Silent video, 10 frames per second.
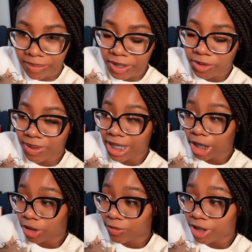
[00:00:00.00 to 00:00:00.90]

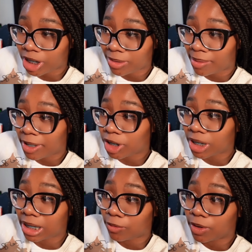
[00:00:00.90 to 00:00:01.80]
my major
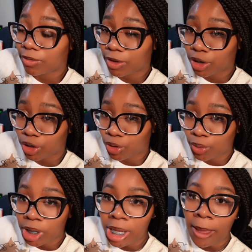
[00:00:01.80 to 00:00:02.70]
because I really wanna do